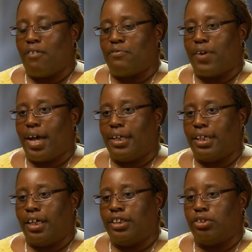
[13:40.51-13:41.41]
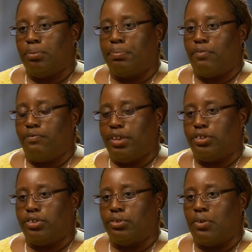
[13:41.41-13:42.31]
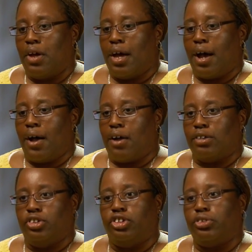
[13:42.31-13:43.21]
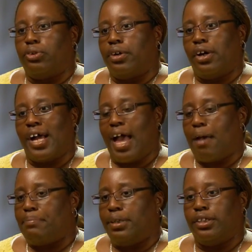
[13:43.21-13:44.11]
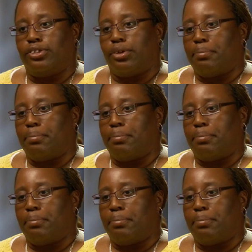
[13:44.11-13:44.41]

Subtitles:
find a superficial joy or happiness or